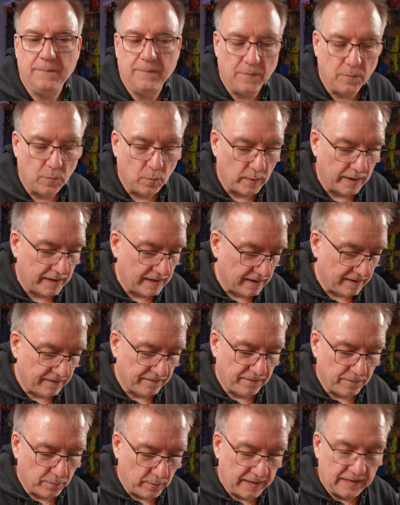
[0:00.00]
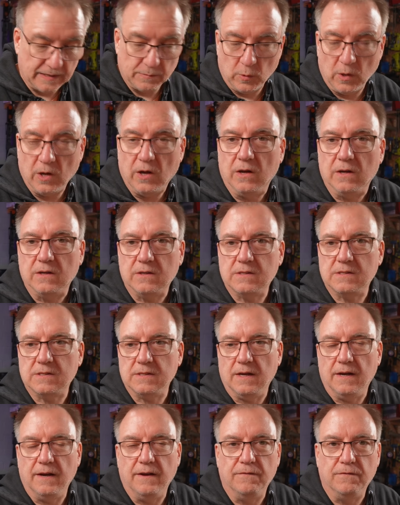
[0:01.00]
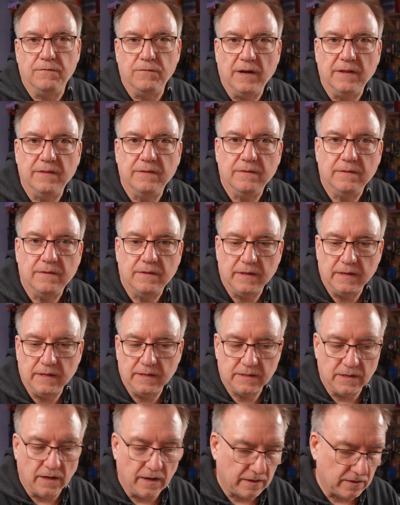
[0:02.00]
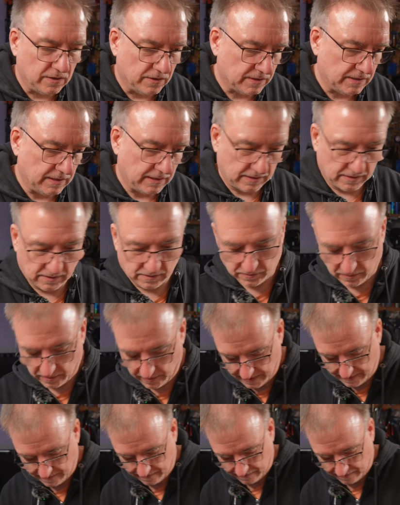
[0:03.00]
when it works, I've run the diagnostics through it.